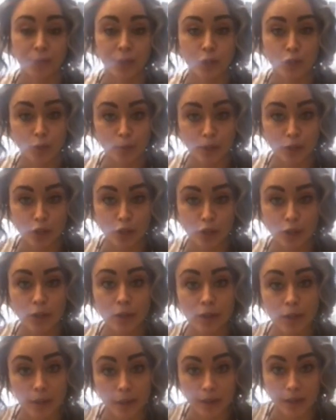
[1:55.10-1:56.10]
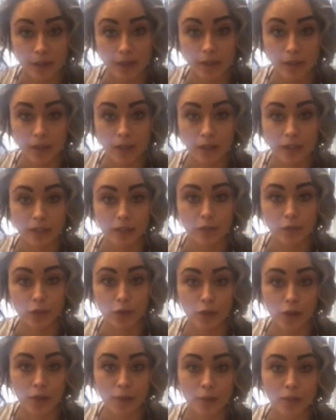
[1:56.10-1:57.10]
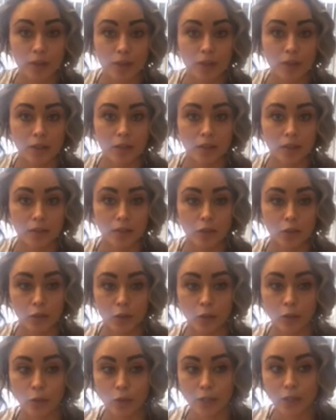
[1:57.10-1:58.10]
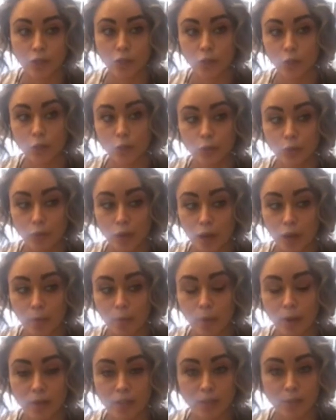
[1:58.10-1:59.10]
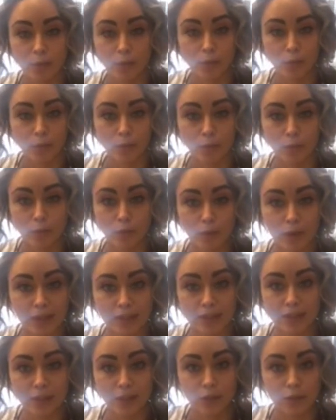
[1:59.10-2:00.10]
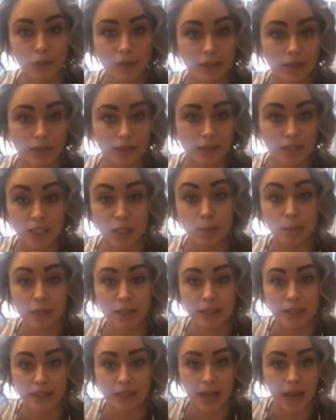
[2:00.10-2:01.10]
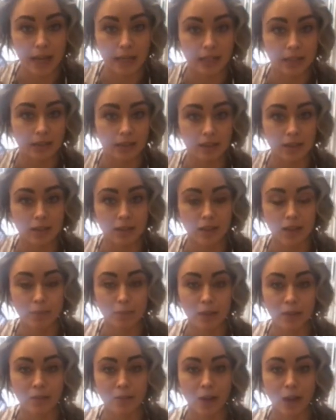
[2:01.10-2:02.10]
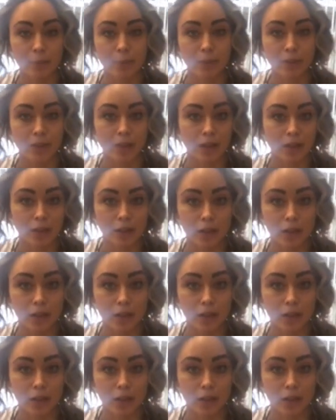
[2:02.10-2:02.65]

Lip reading: so make sure you're there, and if you're not there, look into possible ways that you can explain anything that may have happened that